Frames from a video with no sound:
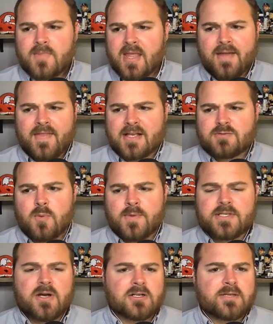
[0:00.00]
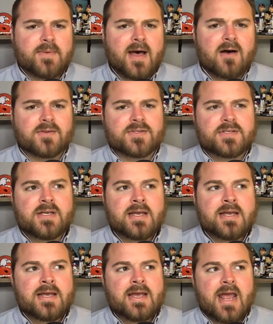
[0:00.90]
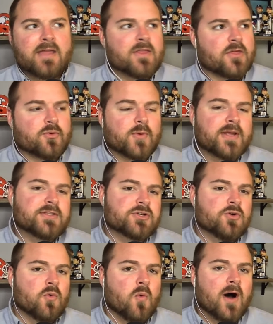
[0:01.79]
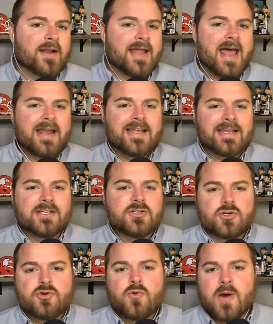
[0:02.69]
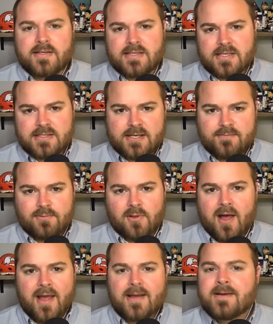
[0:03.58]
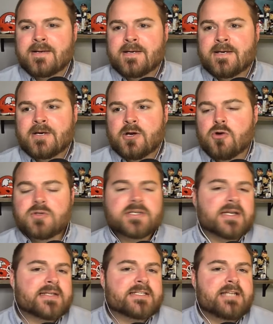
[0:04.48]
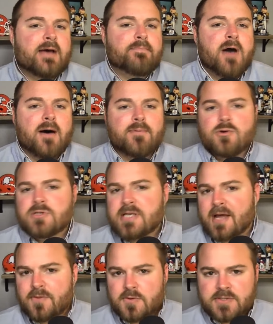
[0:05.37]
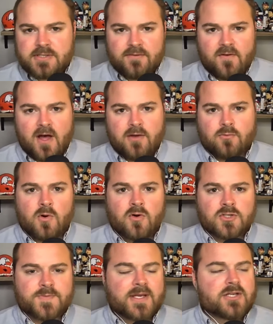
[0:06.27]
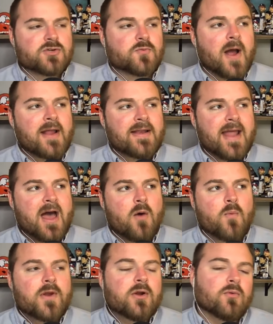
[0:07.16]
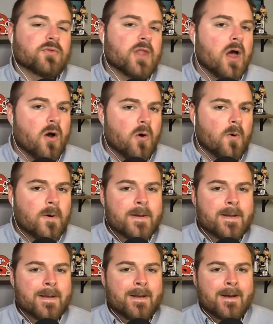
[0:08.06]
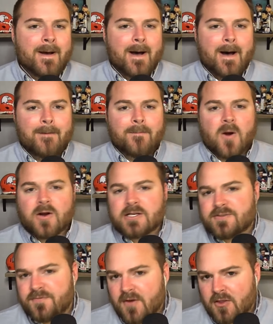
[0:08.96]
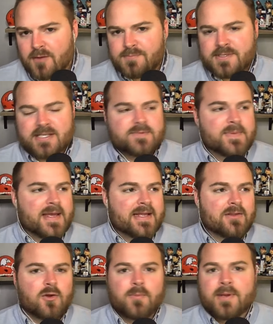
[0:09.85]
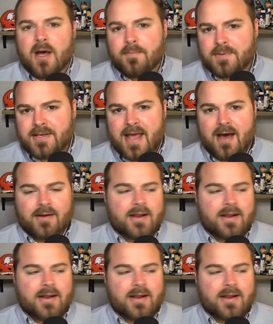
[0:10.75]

And that's what we talked about in the 3 2 1 heading into SEC play. Who's going to step up? Who's got those defined roles? Because right now we don't know. Uh, Marcus Phillips has been a little bit up and down.